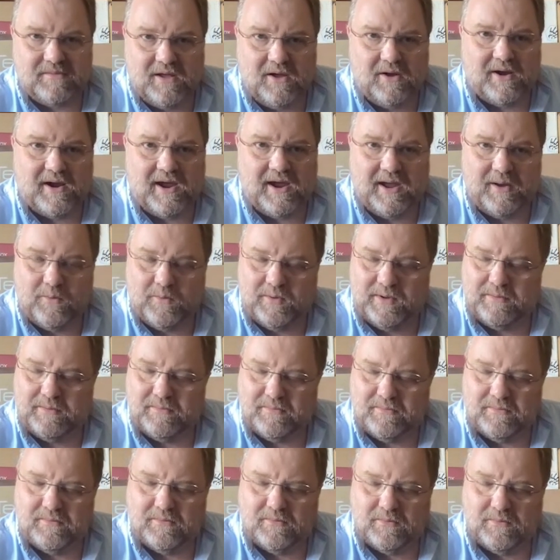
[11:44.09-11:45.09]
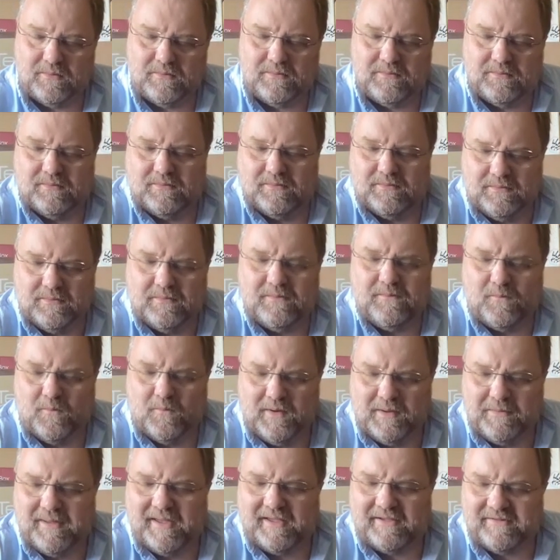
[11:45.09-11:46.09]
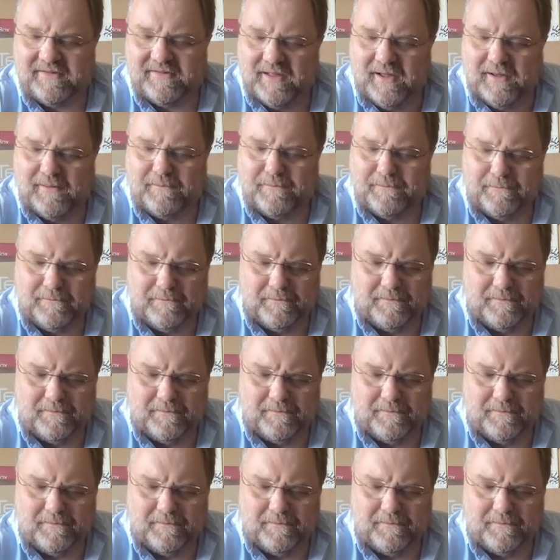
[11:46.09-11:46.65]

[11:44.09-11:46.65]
okay, we messed up,